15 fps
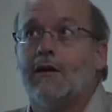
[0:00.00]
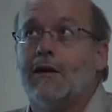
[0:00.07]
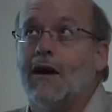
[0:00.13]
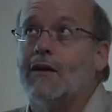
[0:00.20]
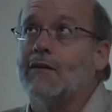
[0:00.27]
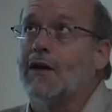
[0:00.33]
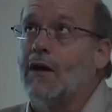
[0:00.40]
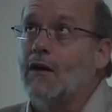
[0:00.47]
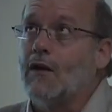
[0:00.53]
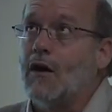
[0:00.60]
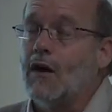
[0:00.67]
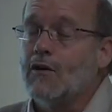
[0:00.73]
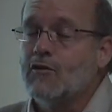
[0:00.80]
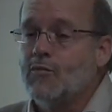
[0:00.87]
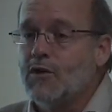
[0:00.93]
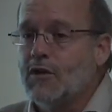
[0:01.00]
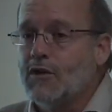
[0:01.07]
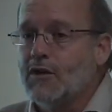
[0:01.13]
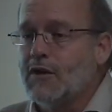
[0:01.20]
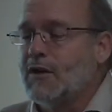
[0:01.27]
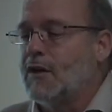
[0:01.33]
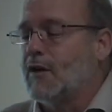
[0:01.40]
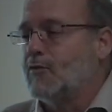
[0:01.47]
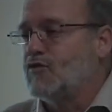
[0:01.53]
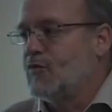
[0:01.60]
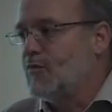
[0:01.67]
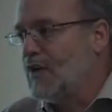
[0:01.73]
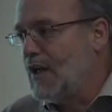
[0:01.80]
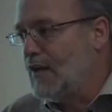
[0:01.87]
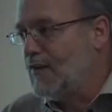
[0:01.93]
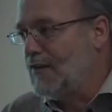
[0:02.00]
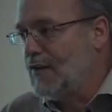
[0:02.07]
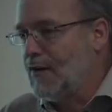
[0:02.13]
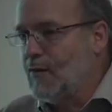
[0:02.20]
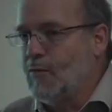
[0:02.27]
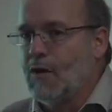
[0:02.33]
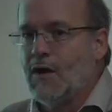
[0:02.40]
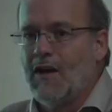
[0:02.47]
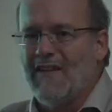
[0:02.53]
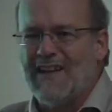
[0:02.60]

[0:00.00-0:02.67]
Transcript: now you've got a large building, you've got a gymnasium,